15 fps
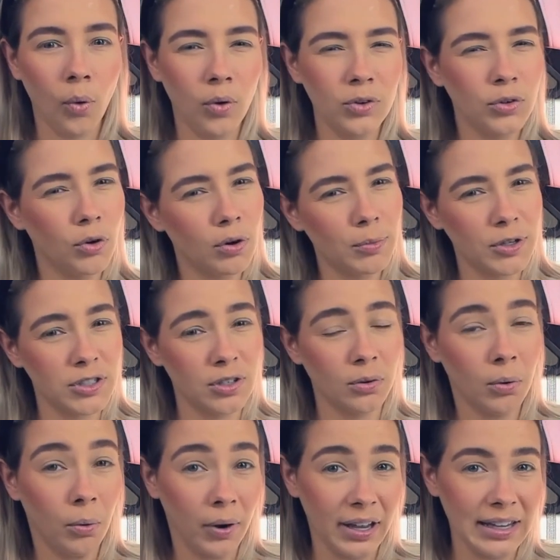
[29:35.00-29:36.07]
normal
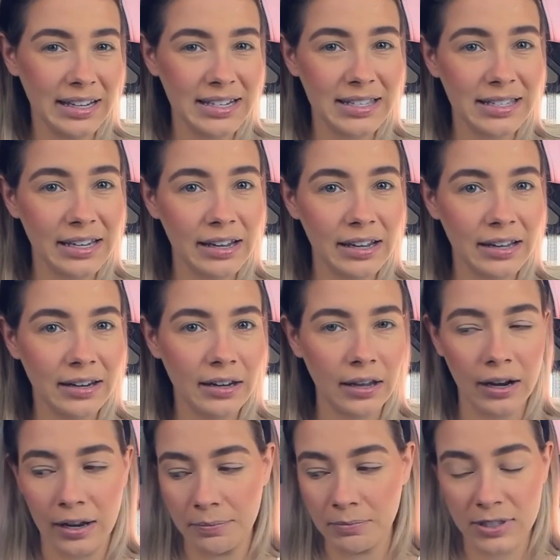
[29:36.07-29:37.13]
to oily skin,
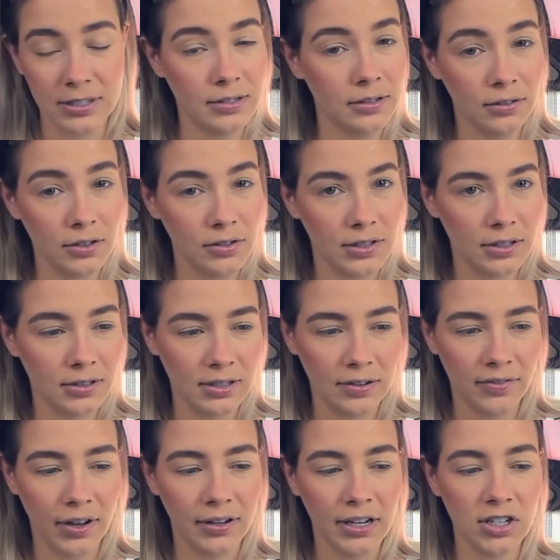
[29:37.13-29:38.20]
and I'm still use the same
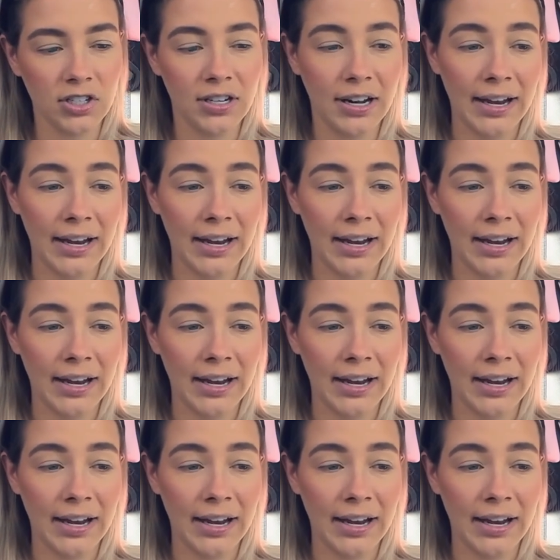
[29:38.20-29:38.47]
foundation,